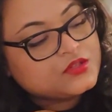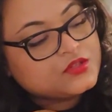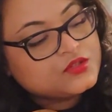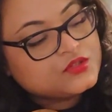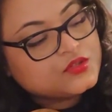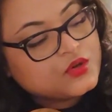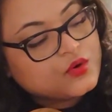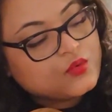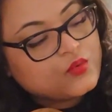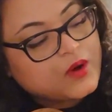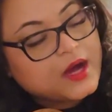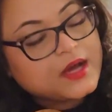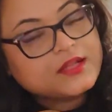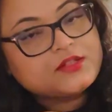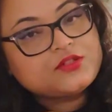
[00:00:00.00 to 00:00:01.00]
So
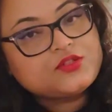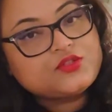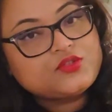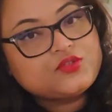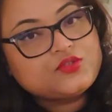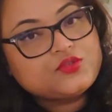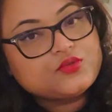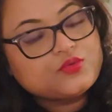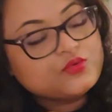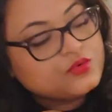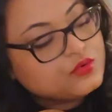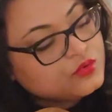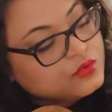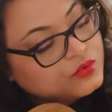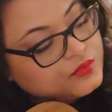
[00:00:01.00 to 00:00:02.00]
1,
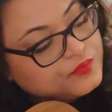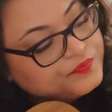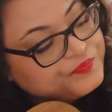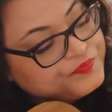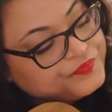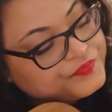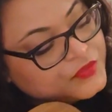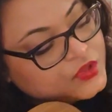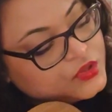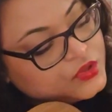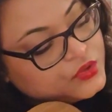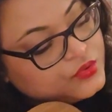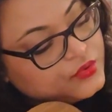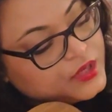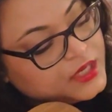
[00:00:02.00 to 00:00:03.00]
2,
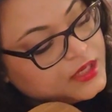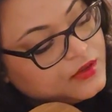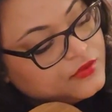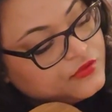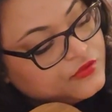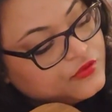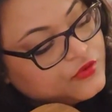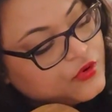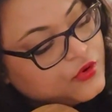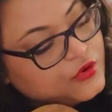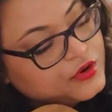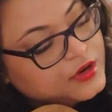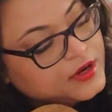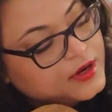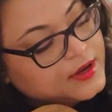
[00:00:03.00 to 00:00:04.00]
3,
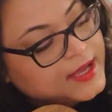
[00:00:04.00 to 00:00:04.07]
4,